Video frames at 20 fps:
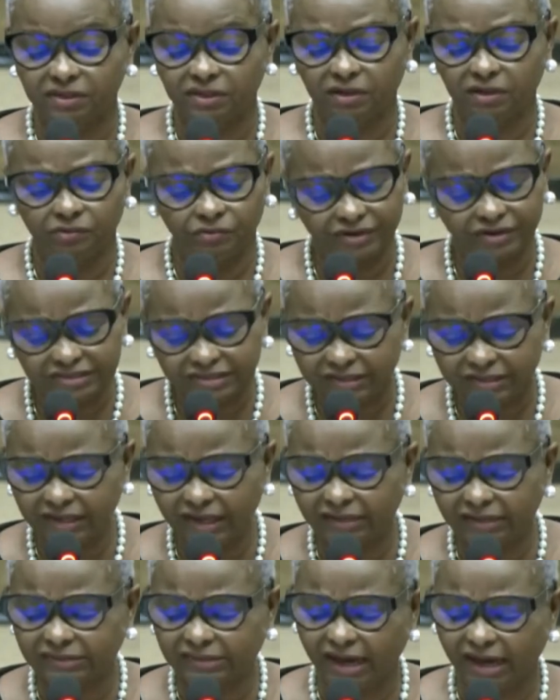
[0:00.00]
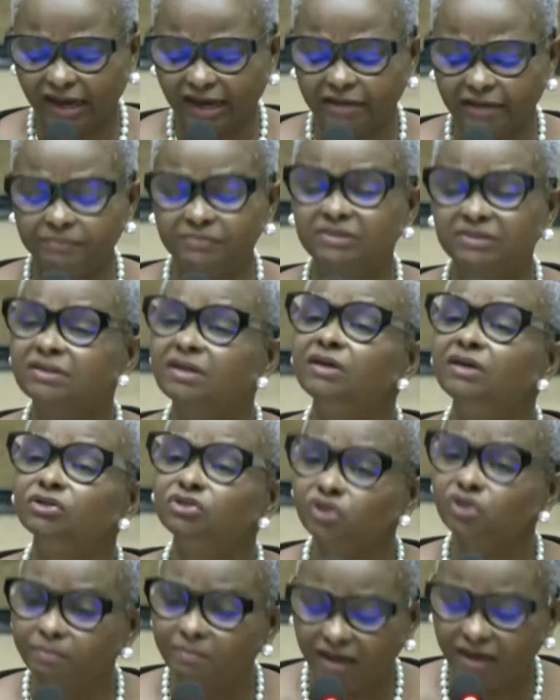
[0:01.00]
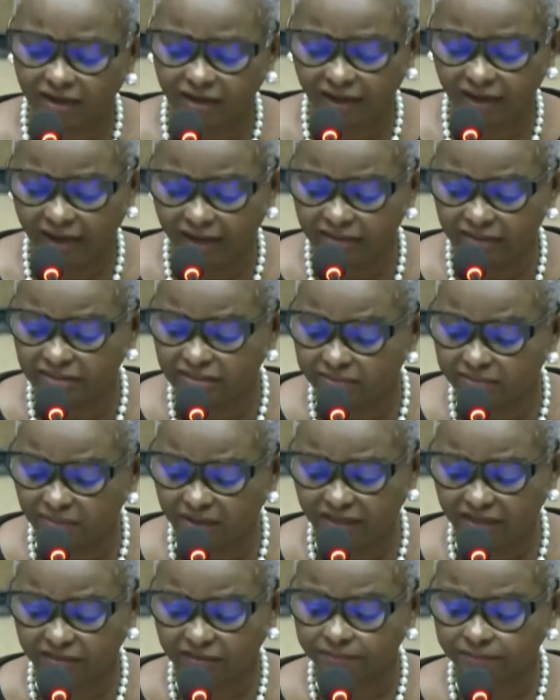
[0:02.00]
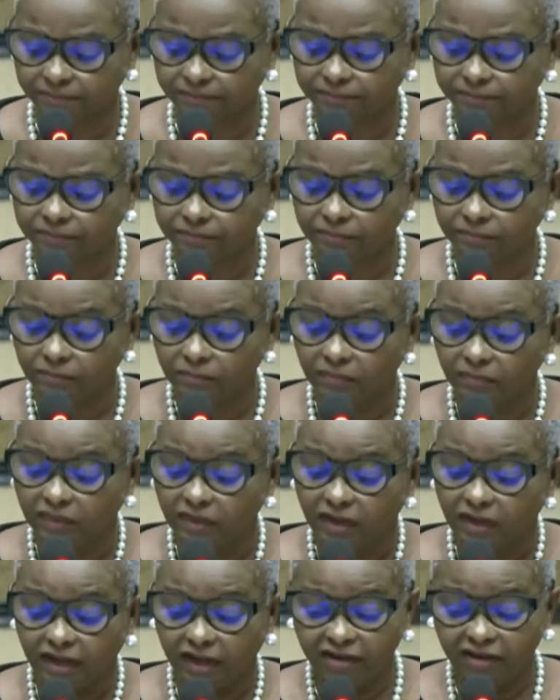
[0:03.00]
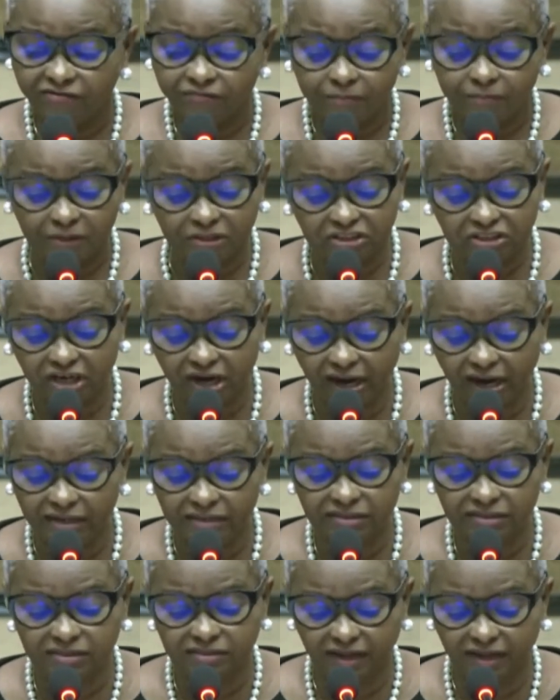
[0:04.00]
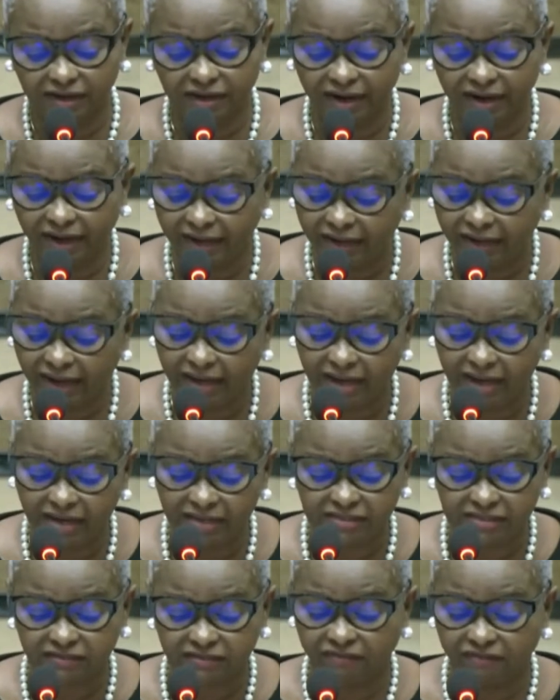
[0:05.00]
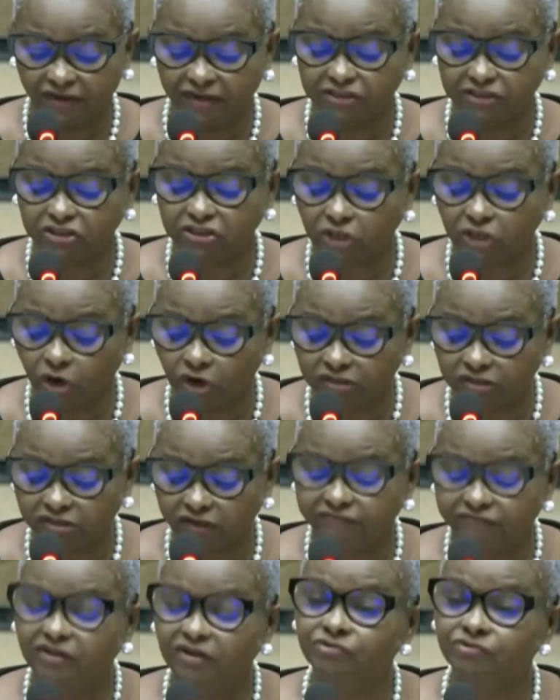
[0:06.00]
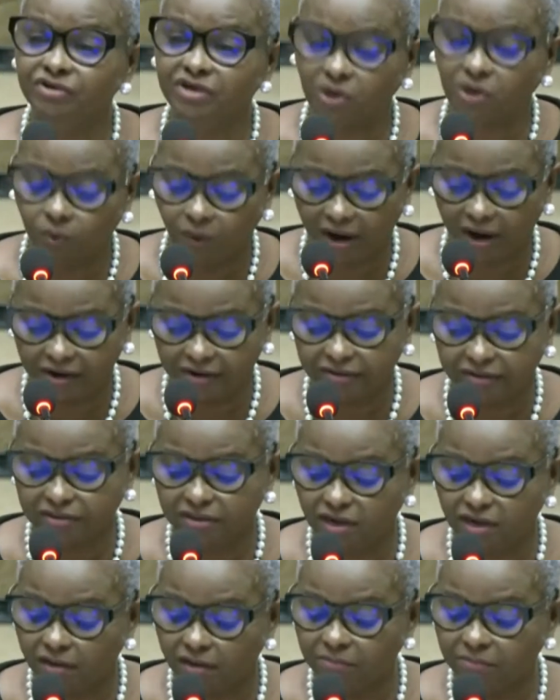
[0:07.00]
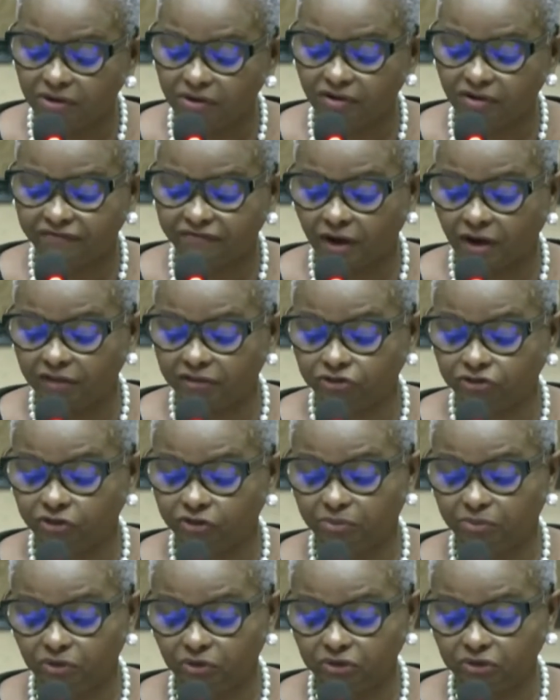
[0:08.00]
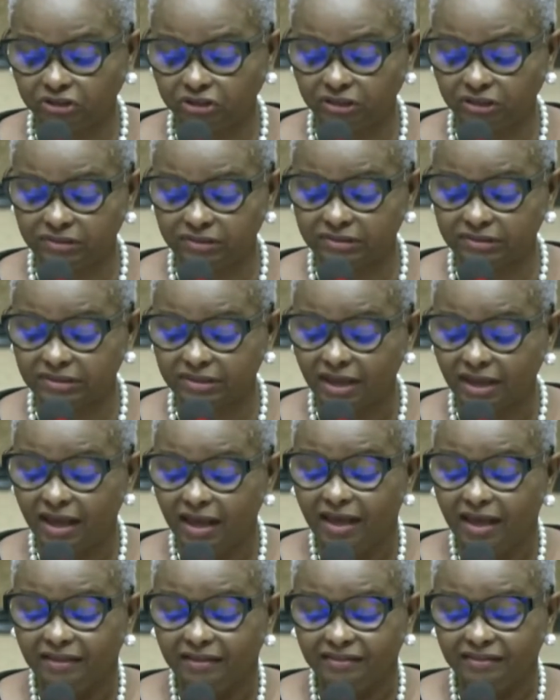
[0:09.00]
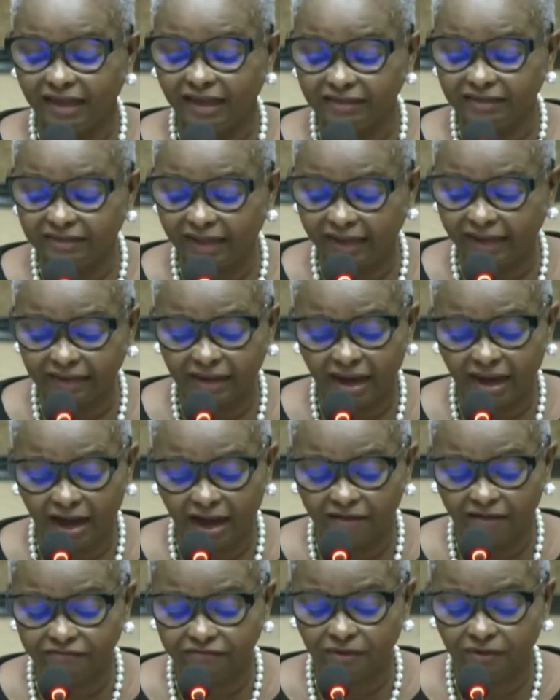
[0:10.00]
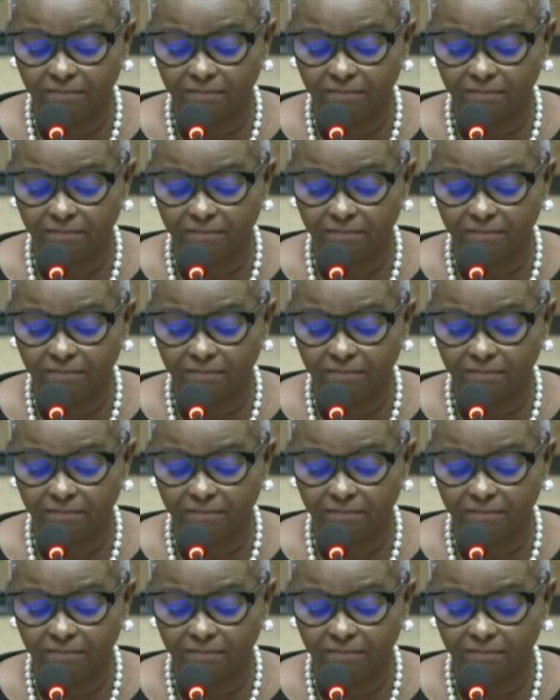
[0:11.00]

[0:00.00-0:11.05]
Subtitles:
risky at times to make ends meet. If perchance their NIS fell short of the required number of contributions, they then have to